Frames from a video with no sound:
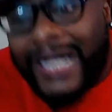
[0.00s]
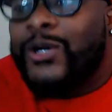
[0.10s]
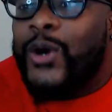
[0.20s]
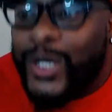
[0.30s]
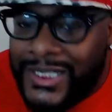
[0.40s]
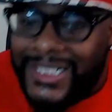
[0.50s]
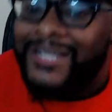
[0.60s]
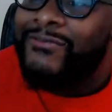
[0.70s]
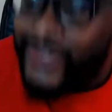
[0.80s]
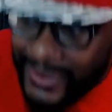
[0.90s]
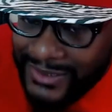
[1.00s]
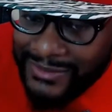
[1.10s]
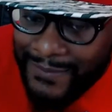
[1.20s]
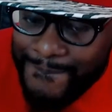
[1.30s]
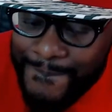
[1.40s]
caught feelings.
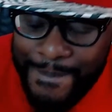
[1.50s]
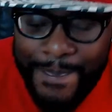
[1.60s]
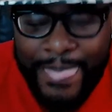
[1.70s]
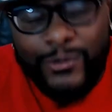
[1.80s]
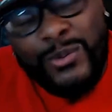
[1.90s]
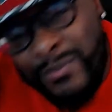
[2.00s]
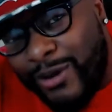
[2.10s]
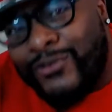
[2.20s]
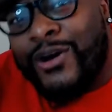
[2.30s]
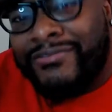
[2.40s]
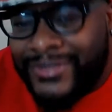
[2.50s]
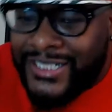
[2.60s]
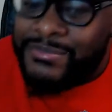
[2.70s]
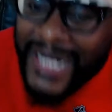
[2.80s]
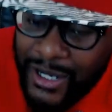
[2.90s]
Well, we both caught feelings,
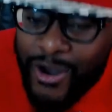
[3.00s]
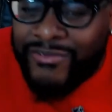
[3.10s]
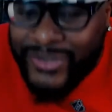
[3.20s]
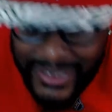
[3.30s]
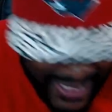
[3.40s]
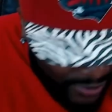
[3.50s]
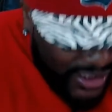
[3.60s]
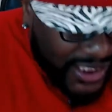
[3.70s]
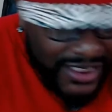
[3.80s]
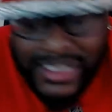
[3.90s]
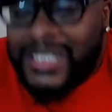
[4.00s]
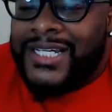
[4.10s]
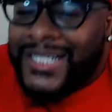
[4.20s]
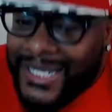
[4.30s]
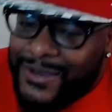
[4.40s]
but I caught feelings. I was
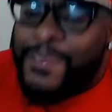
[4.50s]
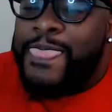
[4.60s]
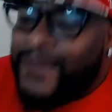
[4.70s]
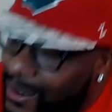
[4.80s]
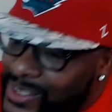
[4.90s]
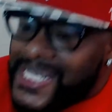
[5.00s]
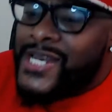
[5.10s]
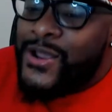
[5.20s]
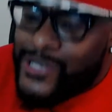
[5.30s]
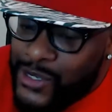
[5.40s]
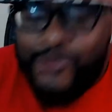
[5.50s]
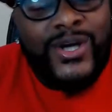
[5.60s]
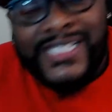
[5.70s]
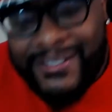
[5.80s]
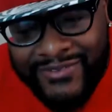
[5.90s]
in there. So it
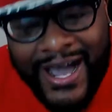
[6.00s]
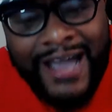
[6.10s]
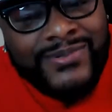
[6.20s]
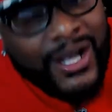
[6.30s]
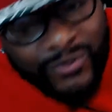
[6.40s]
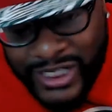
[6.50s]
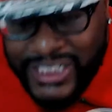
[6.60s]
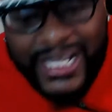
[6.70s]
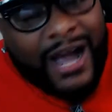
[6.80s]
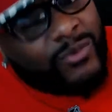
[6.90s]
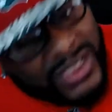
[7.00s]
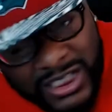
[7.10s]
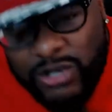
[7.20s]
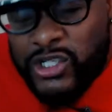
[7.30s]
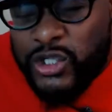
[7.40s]
wasn't the vibes I wasn't
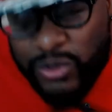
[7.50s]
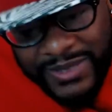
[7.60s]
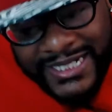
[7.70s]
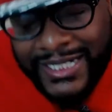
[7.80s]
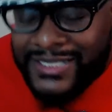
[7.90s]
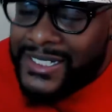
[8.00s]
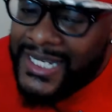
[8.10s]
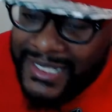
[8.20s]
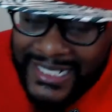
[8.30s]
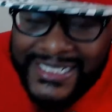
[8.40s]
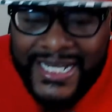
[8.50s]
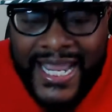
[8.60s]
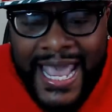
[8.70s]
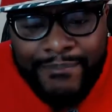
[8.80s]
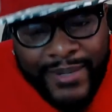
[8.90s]
used to, because like I said, it
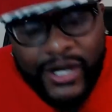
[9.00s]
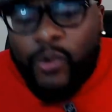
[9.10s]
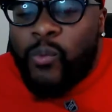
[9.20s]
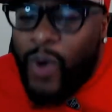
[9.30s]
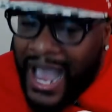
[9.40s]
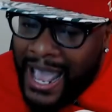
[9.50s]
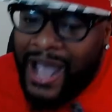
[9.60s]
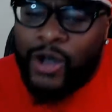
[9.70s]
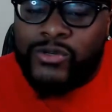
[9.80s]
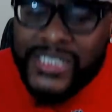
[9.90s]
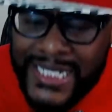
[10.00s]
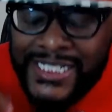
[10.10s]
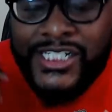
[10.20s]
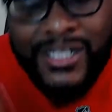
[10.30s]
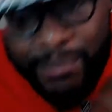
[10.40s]
had been a while
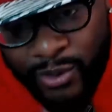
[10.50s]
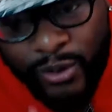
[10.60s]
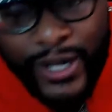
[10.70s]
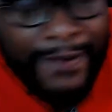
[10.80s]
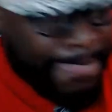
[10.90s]
since your boy